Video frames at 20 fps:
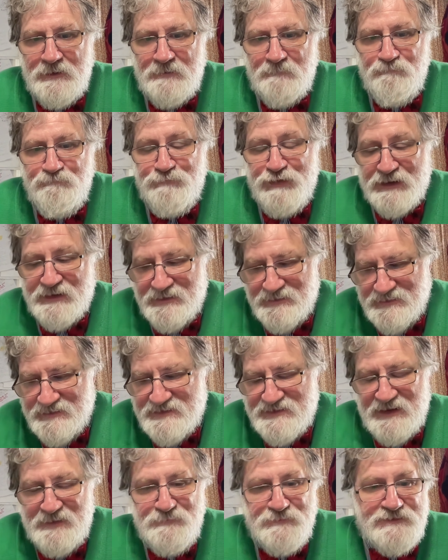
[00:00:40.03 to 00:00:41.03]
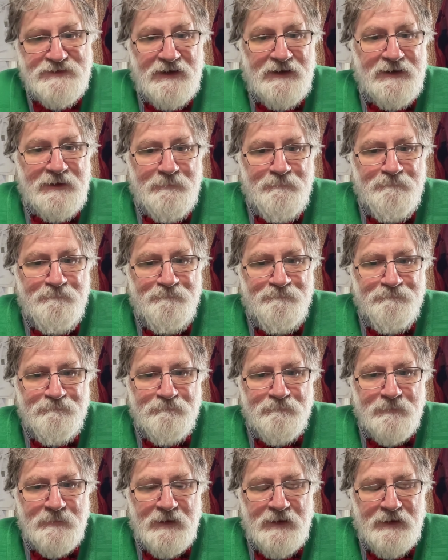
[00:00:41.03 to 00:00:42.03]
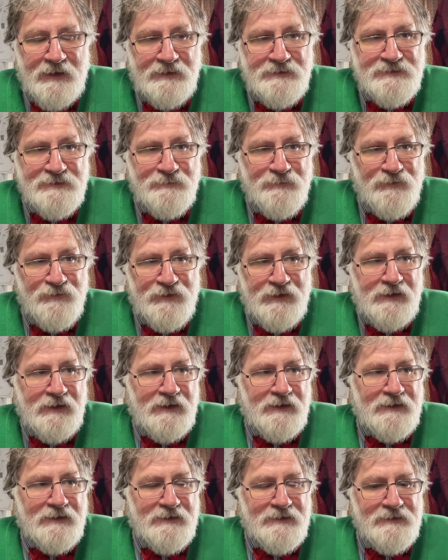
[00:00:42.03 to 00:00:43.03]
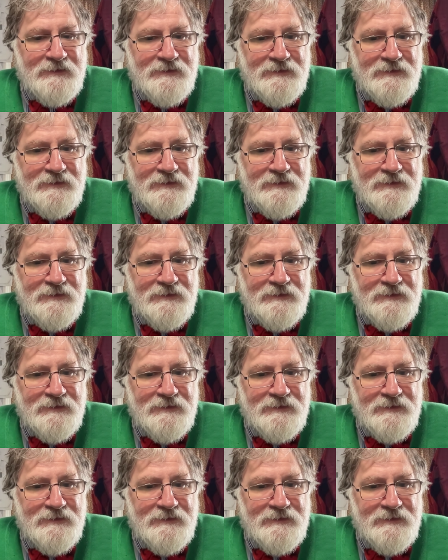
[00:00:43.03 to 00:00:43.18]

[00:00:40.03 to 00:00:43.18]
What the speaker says: But at the same time, I don't think